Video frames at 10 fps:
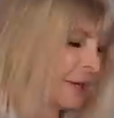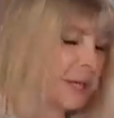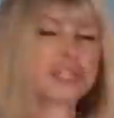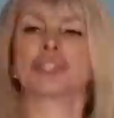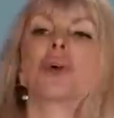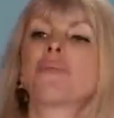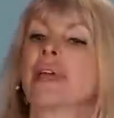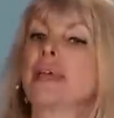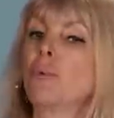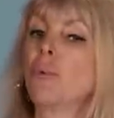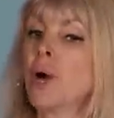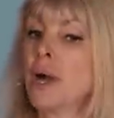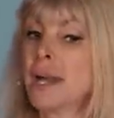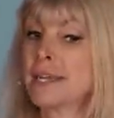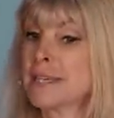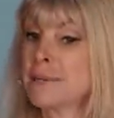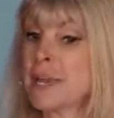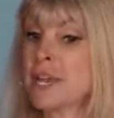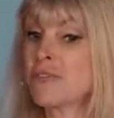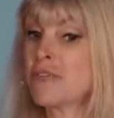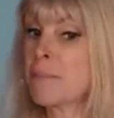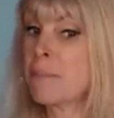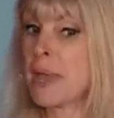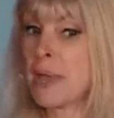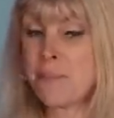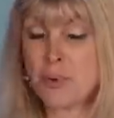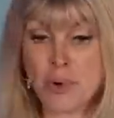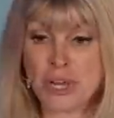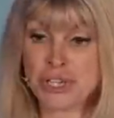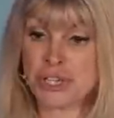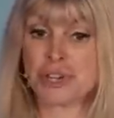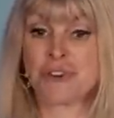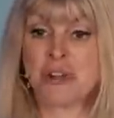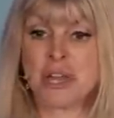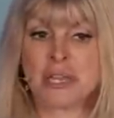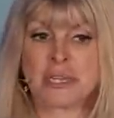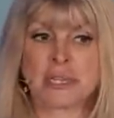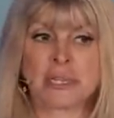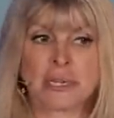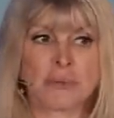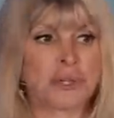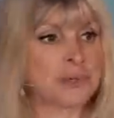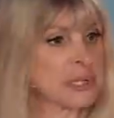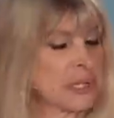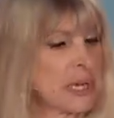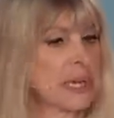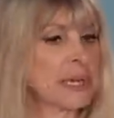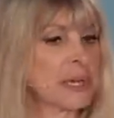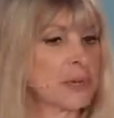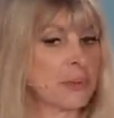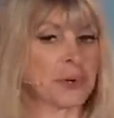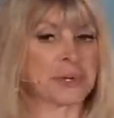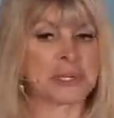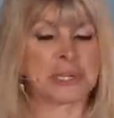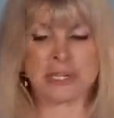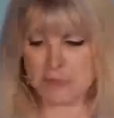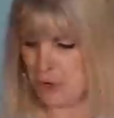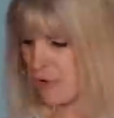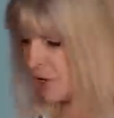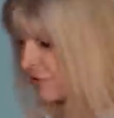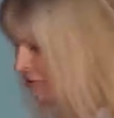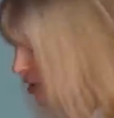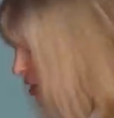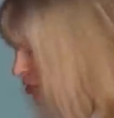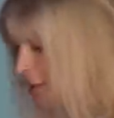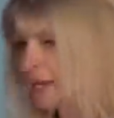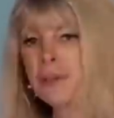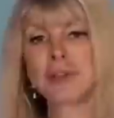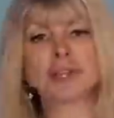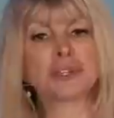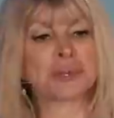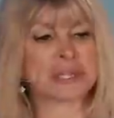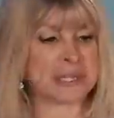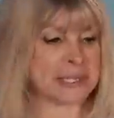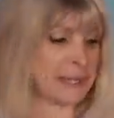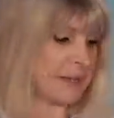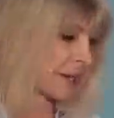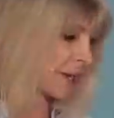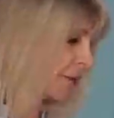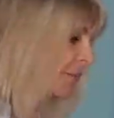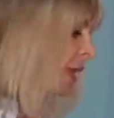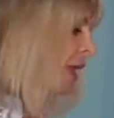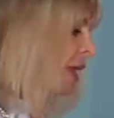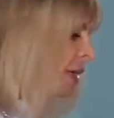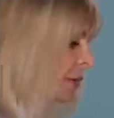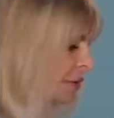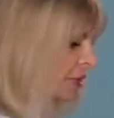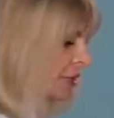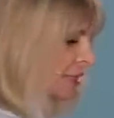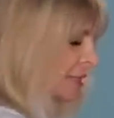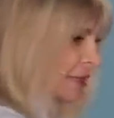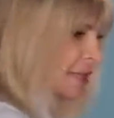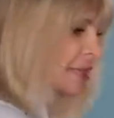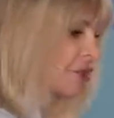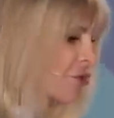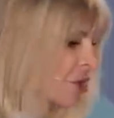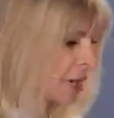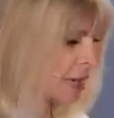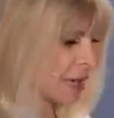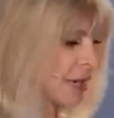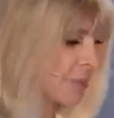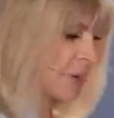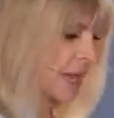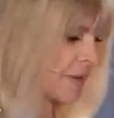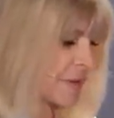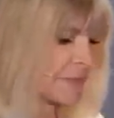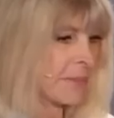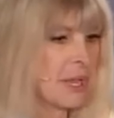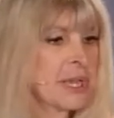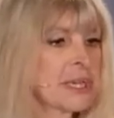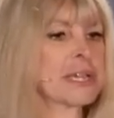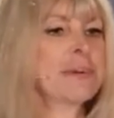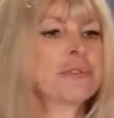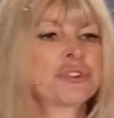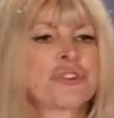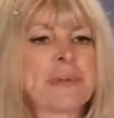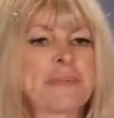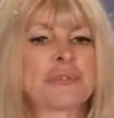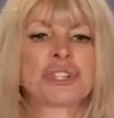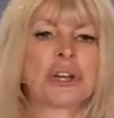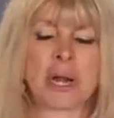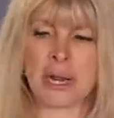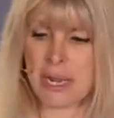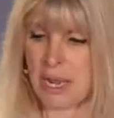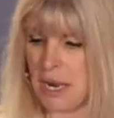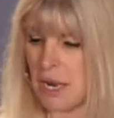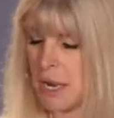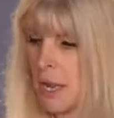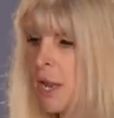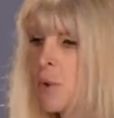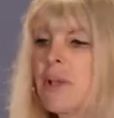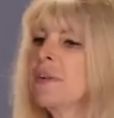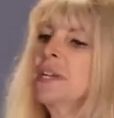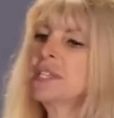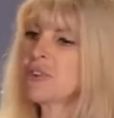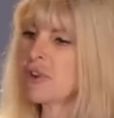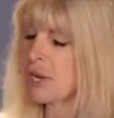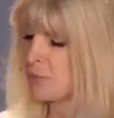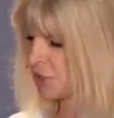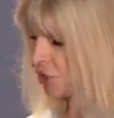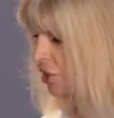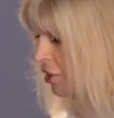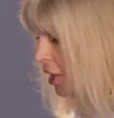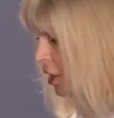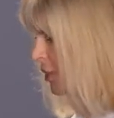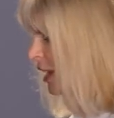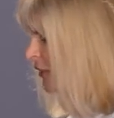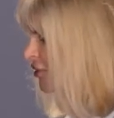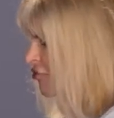only is your brain wired to make you remember where sugar is, when you see it, you want it. So when you're in a restaurant, they don't go, do you want a dessert? They go, would you like to look at our trolley? We have double, triple chocolate cake. We have ice cream with chocolate. We have